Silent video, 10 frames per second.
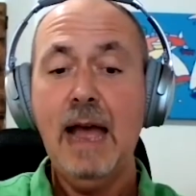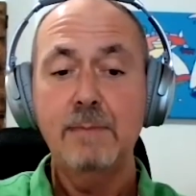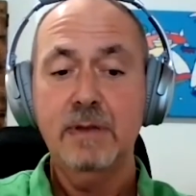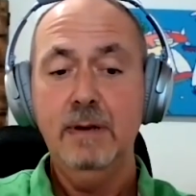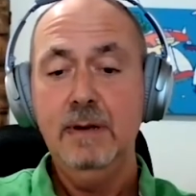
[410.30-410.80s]

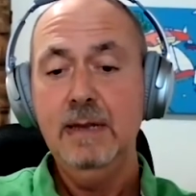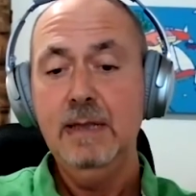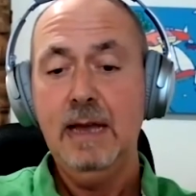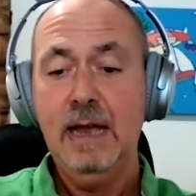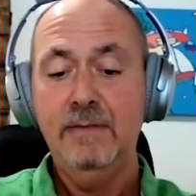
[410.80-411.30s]
Absolutely,
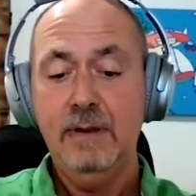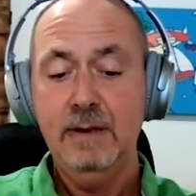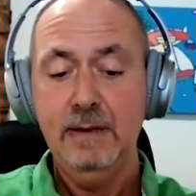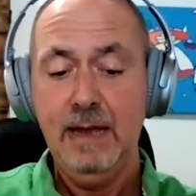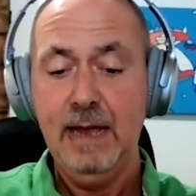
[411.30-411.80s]
they have,
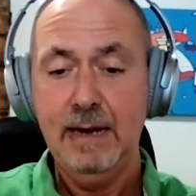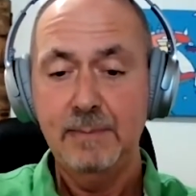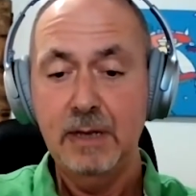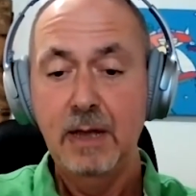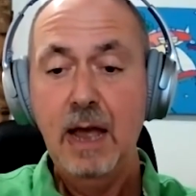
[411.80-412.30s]

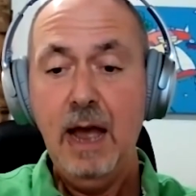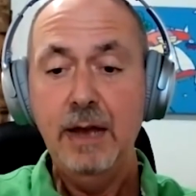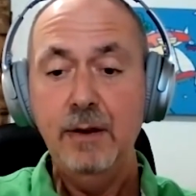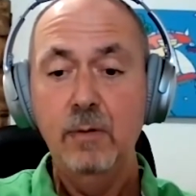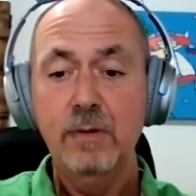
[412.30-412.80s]
Annabelle.
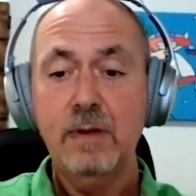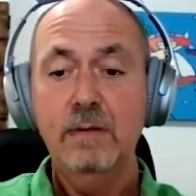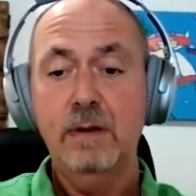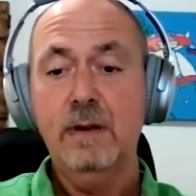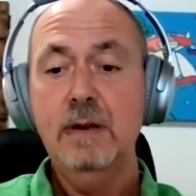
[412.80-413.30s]
And also,
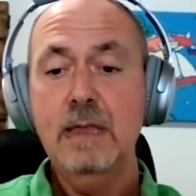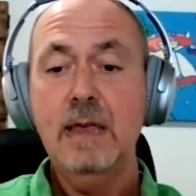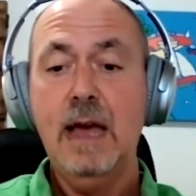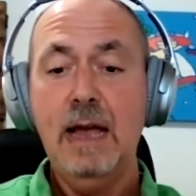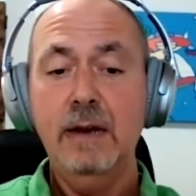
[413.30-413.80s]
not only
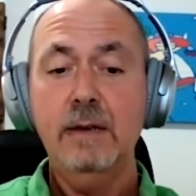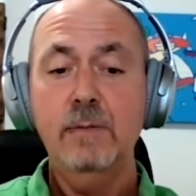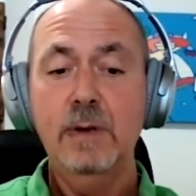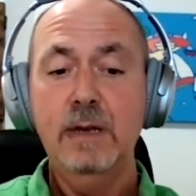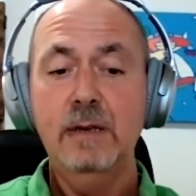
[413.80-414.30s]
that,
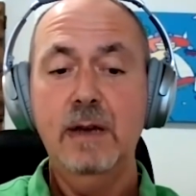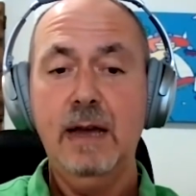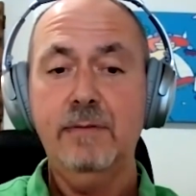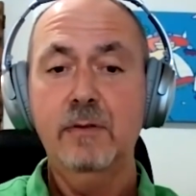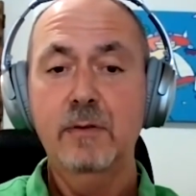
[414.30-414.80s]
you
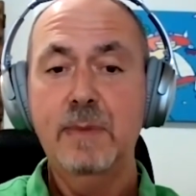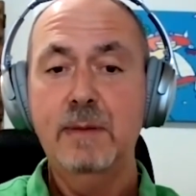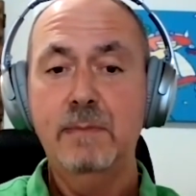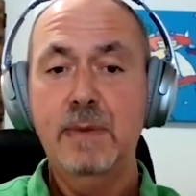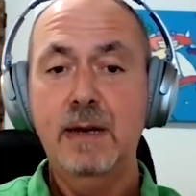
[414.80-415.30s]
have to
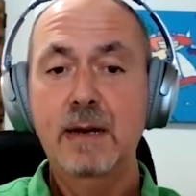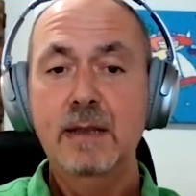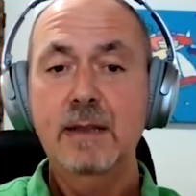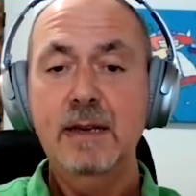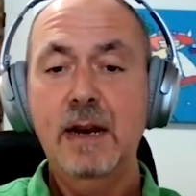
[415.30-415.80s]
remember
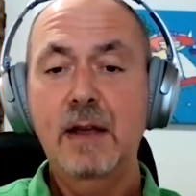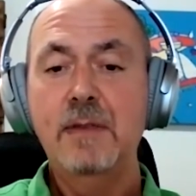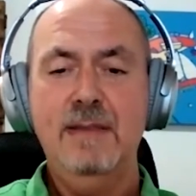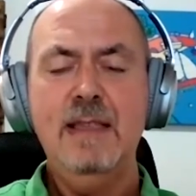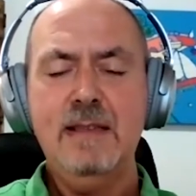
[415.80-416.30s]

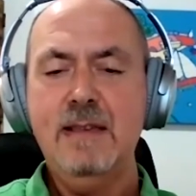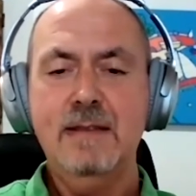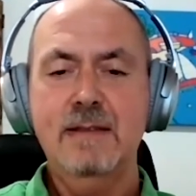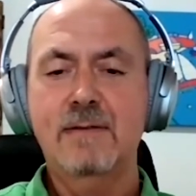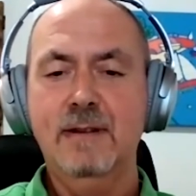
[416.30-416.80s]
that this
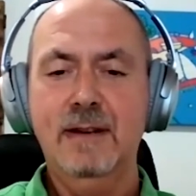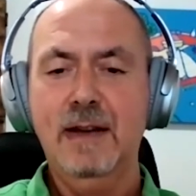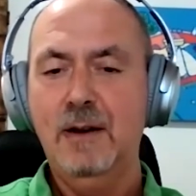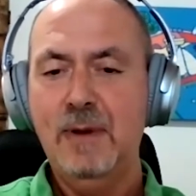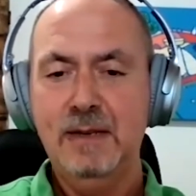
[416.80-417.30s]
is not going to
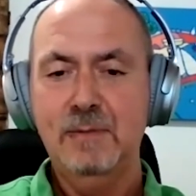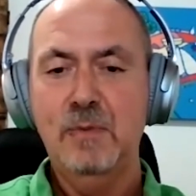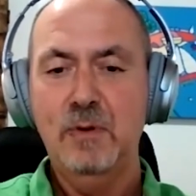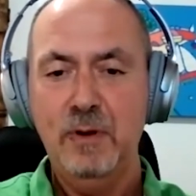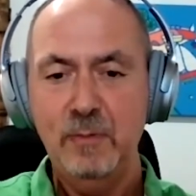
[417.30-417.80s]
go away
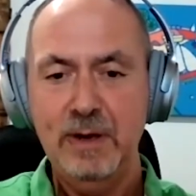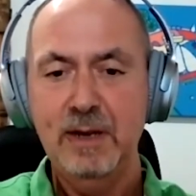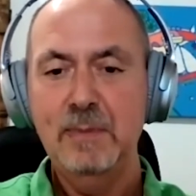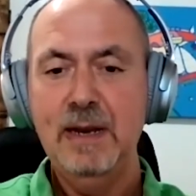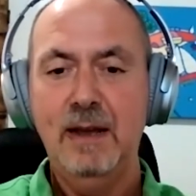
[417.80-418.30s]
tomorrow. We're
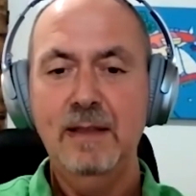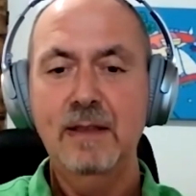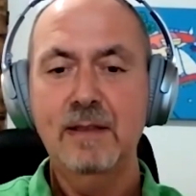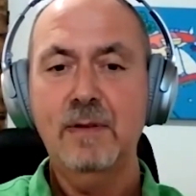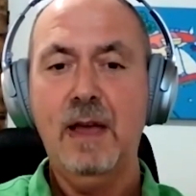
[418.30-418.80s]
going to be like
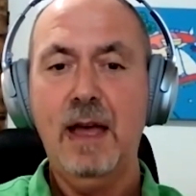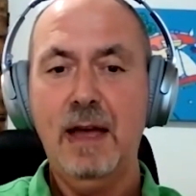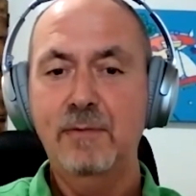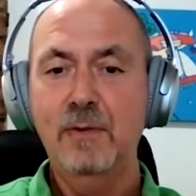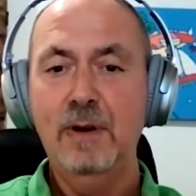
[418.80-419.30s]
this
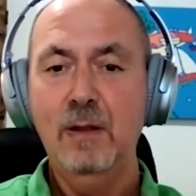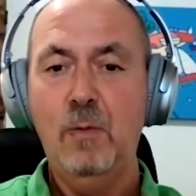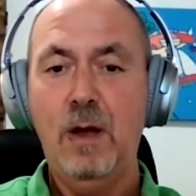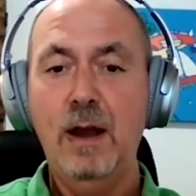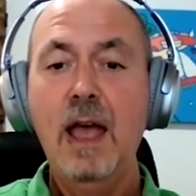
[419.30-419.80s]
for a
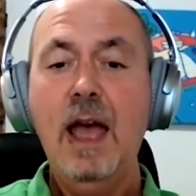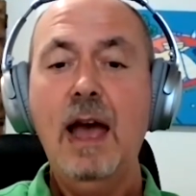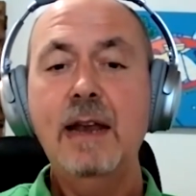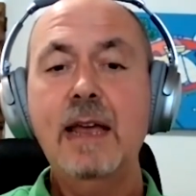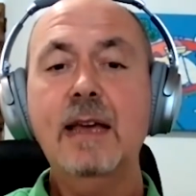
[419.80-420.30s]
little while,
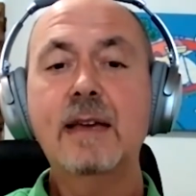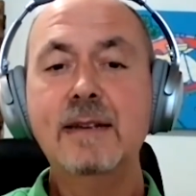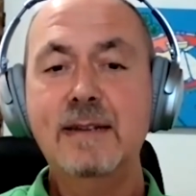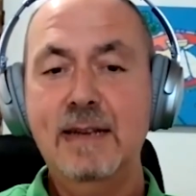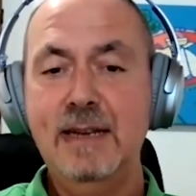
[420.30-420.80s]
and it
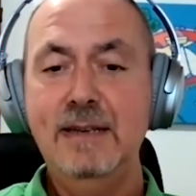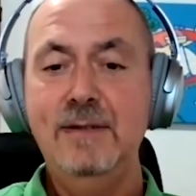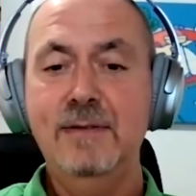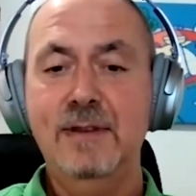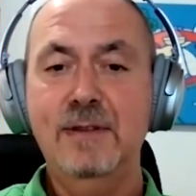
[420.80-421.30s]
continues to